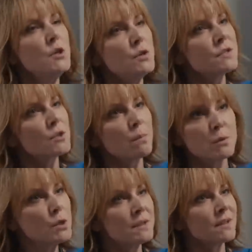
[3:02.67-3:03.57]
Can you just
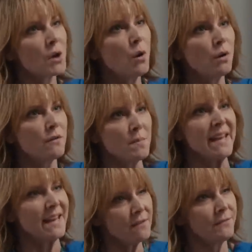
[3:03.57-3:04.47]
stop choosing Nicole over
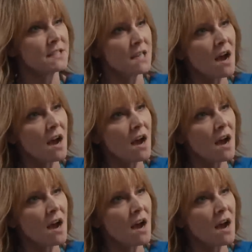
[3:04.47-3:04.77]
me every